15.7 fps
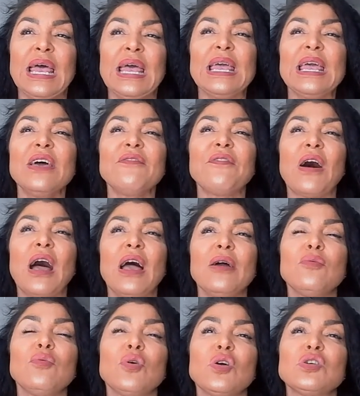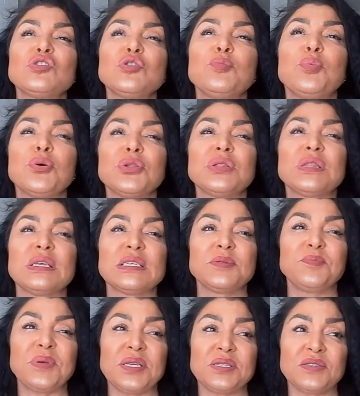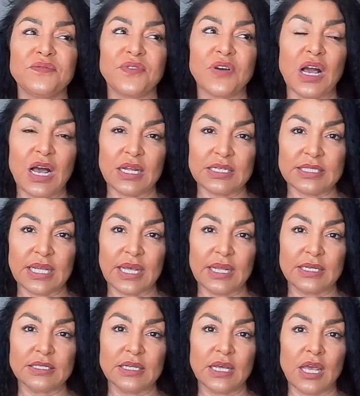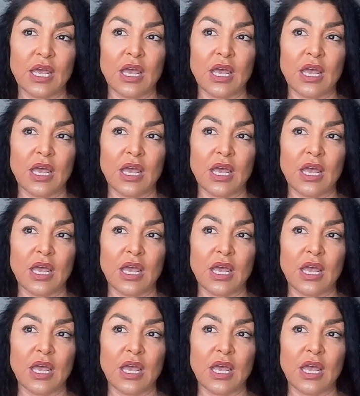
if I were to put this piece of content